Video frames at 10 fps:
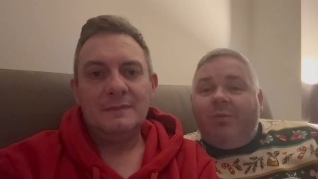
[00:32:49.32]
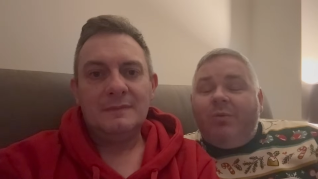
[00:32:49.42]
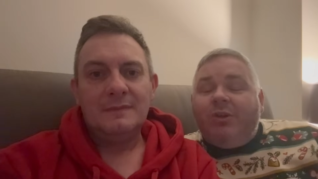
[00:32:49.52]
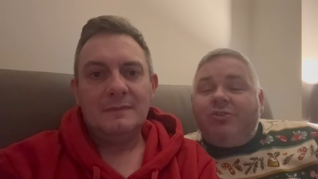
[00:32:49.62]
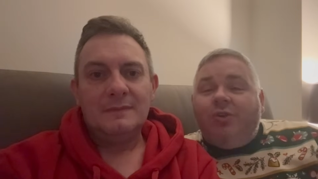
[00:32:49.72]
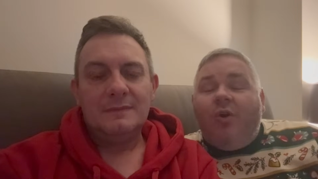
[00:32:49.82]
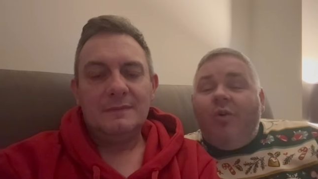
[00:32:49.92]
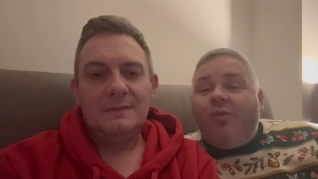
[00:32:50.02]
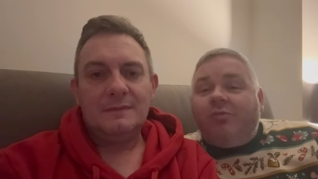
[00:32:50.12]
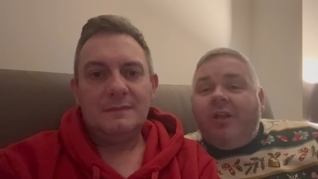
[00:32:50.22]
Speaker 1: we wish you
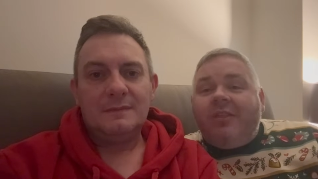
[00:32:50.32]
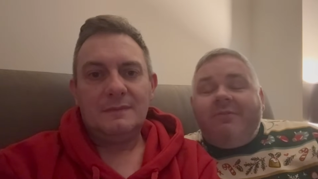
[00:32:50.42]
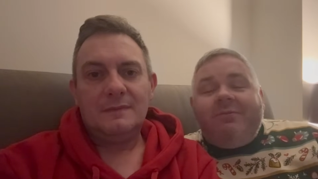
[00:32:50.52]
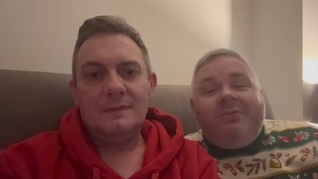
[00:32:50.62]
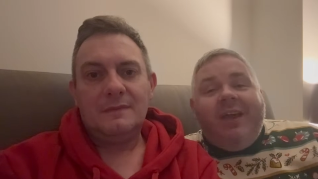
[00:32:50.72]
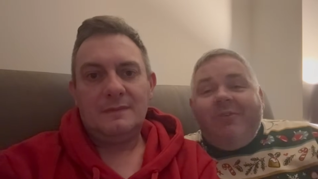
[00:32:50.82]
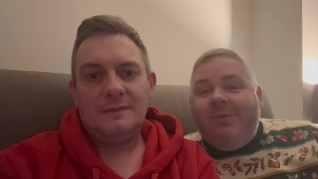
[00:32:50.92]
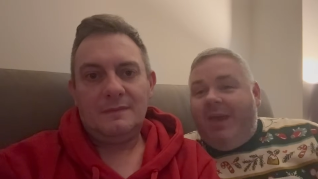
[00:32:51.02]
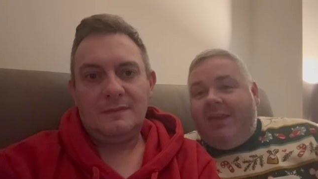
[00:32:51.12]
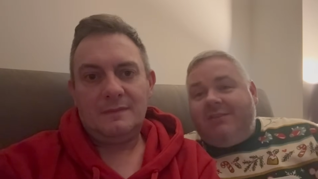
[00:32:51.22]
all the very
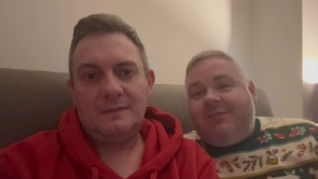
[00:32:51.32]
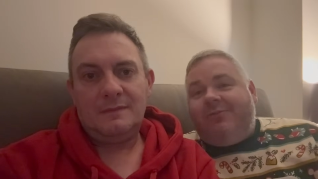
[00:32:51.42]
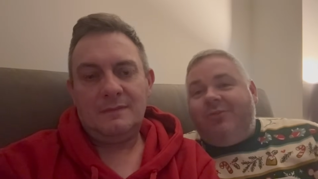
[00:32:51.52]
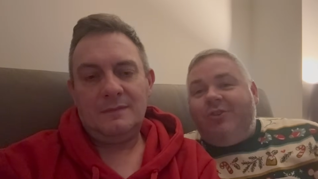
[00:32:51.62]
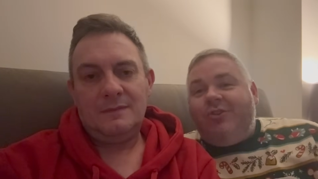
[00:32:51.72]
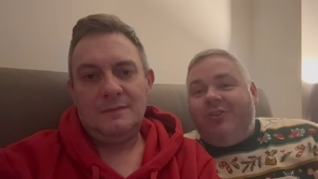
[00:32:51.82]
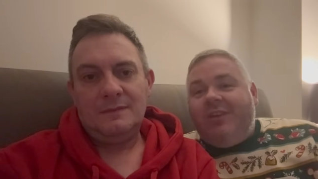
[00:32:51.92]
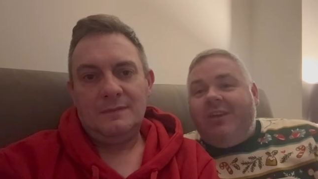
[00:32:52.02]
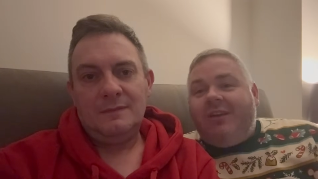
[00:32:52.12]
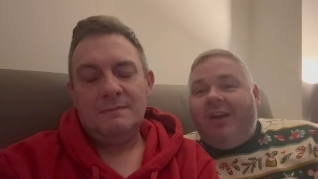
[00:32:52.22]
best for the new
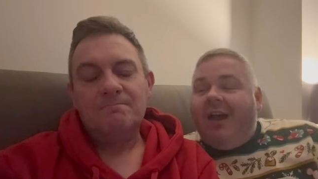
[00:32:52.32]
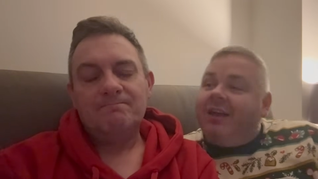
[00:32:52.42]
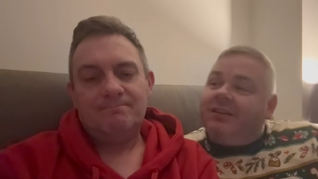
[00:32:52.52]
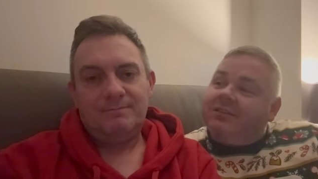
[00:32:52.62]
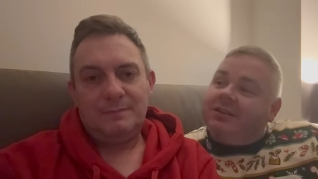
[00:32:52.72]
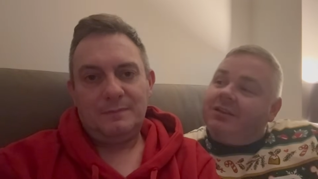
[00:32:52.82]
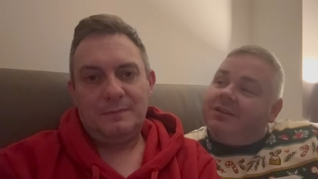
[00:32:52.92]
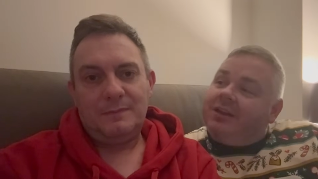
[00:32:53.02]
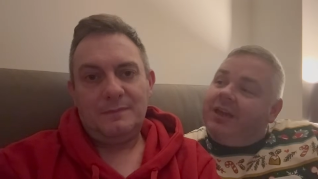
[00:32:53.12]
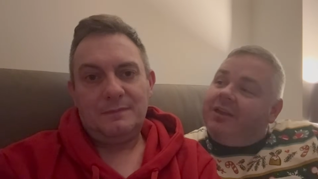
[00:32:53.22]
year. And
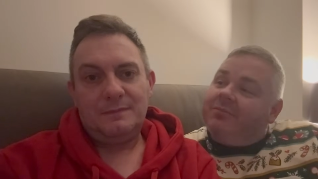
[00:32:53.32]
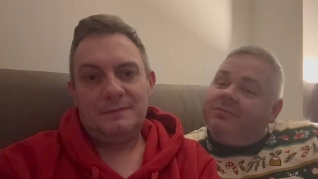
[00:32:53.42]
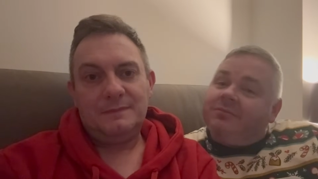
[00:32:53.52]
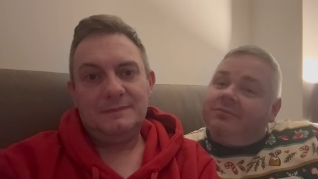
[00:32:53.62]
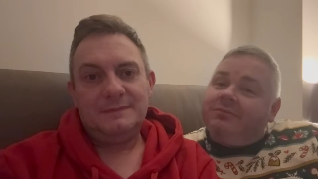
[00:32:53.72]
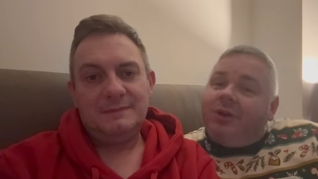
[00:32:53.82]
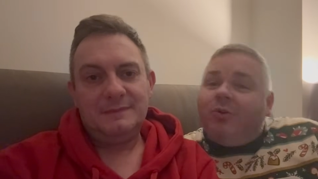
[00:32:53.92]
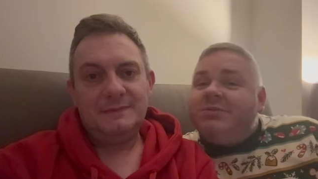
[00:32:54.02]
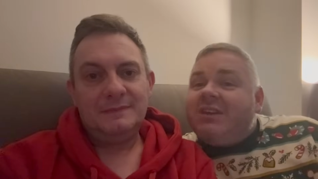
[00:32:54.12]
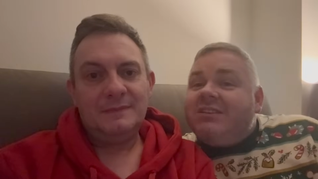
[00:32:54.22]
um, I
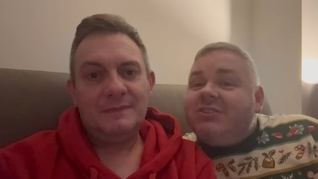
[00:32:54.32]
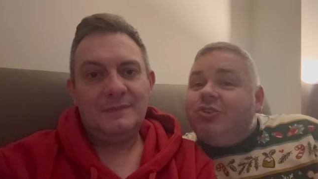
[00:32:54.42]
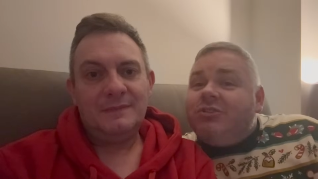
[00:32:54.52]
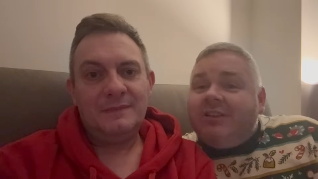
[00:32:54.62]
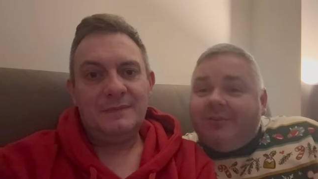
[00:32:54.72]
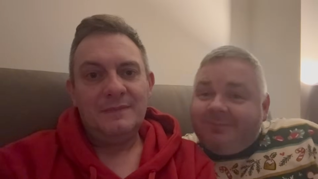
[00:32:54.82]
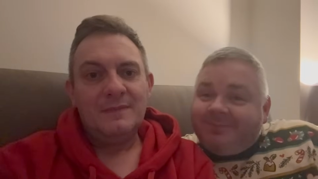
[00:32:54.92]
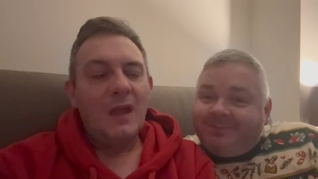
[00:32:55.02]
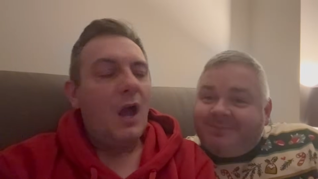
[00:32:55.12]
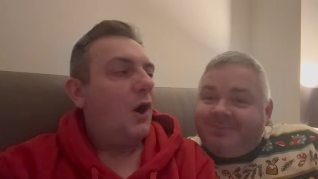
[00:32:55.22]
hope Santa's good to you.
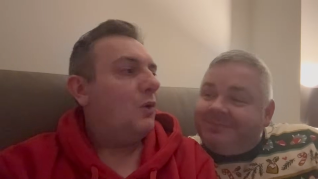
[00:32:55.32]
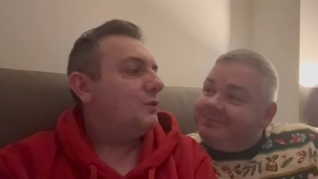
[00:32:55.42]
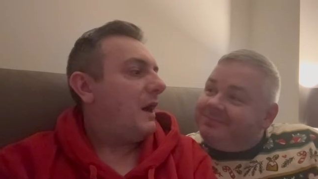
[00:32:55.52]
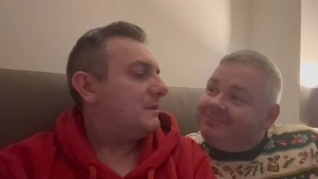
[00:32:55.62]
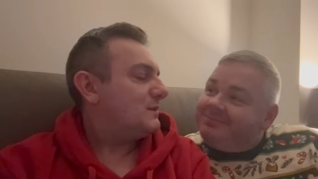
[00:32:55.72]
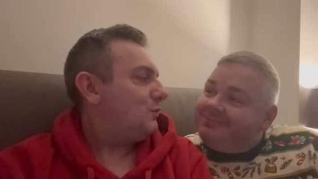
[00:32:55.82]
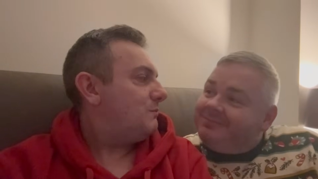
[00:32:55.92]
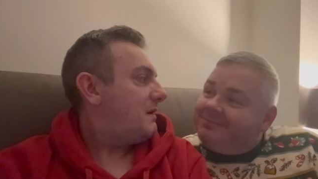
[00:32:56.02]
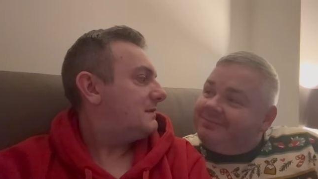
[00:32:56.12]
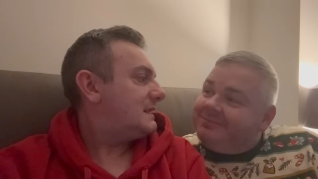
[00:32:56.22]
Speaker 2: Oh, that was
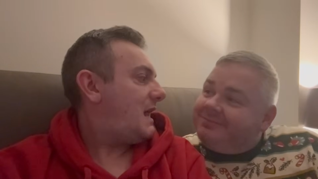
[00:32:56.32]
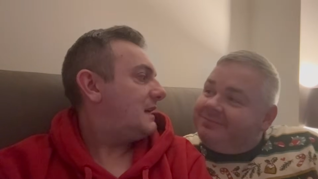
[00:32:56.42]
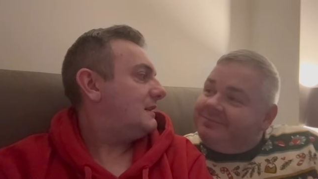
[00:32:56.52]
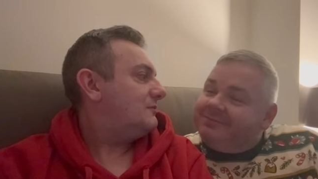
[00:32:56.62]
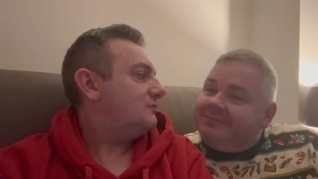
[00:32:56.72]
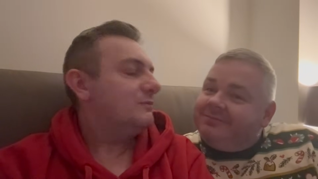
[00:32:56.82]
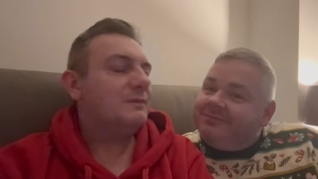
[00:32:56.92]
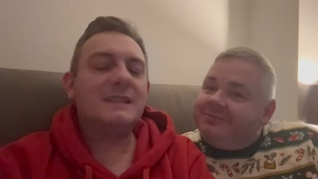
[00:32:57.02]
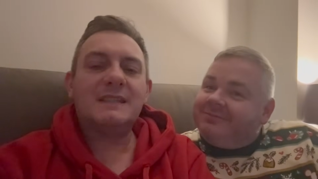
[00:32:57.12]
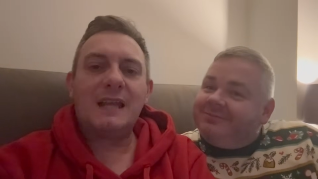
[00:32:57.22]
almost like you'd
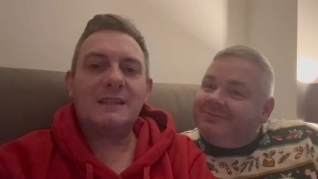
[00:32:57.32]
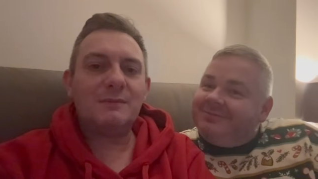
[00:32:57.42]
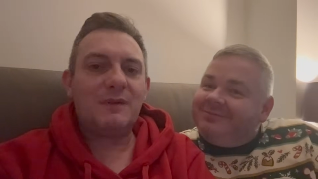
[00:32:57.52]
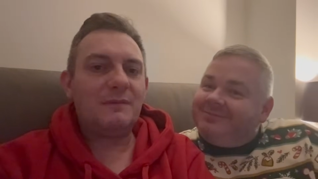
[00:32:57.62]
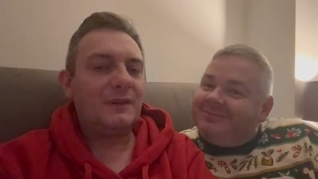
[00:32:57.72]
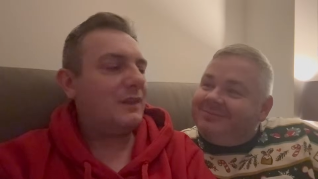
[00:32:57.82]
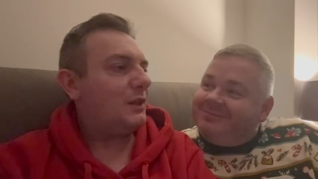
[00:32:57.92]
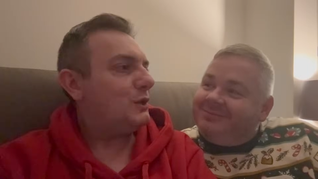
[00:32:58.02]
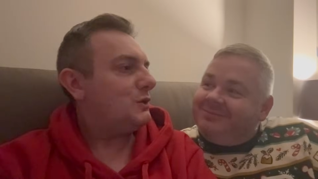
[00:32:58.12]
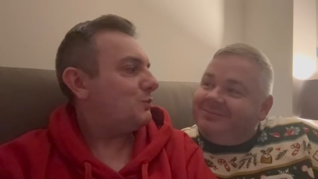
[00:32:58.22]
said something
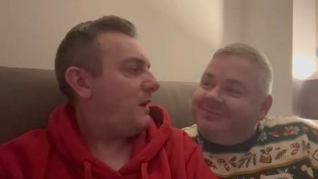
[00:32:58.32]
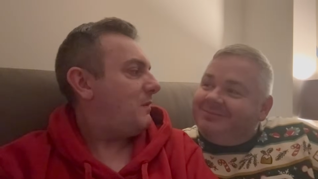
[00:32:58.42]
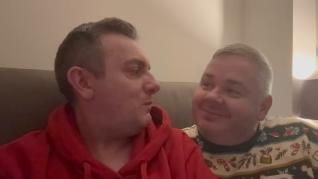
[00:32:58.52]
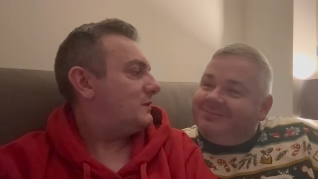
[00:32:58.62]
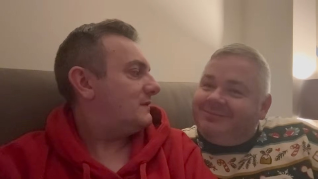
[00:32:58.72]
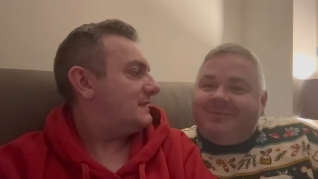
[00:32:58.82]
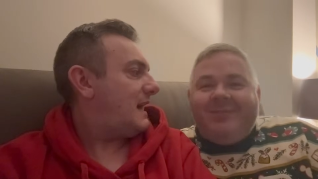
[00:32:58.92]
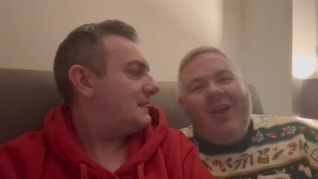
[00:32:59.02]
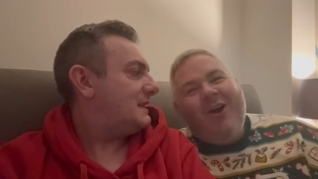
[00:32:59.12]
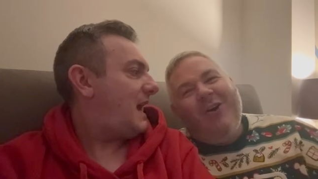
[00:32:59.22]
that loose women would have
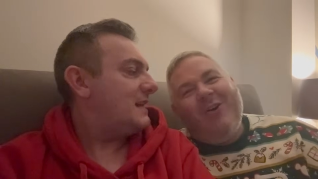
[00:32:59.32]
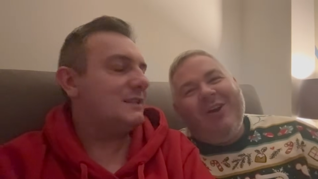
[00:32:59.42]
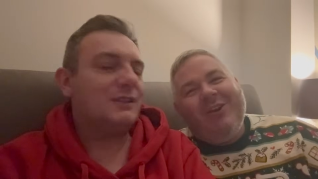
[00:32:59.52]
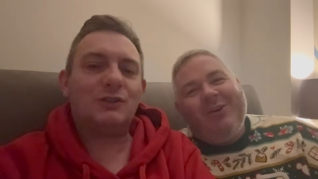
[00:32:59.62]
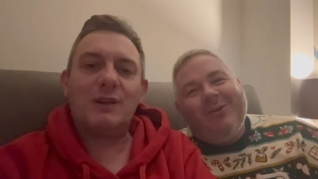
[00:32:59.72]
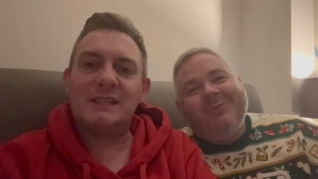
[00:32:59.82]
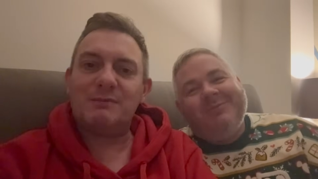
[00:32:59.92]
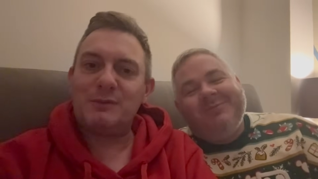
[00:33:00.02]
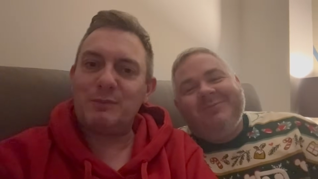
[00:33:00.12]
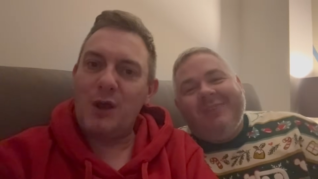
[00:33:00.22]
said at the oh, end of the
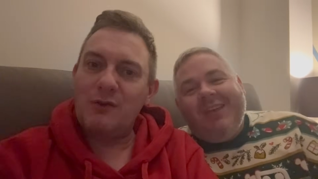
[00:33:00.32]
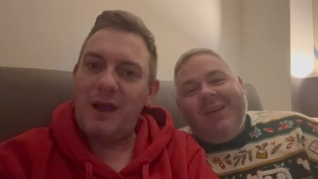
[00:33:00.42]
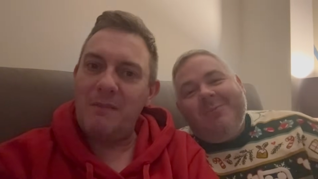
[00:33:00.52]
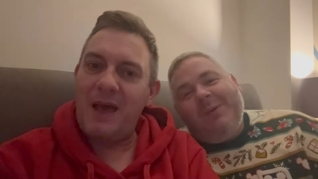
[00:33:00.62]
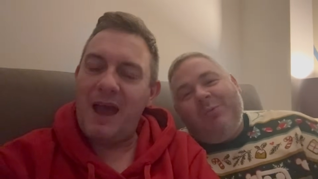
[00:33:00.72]
Christmas programme. That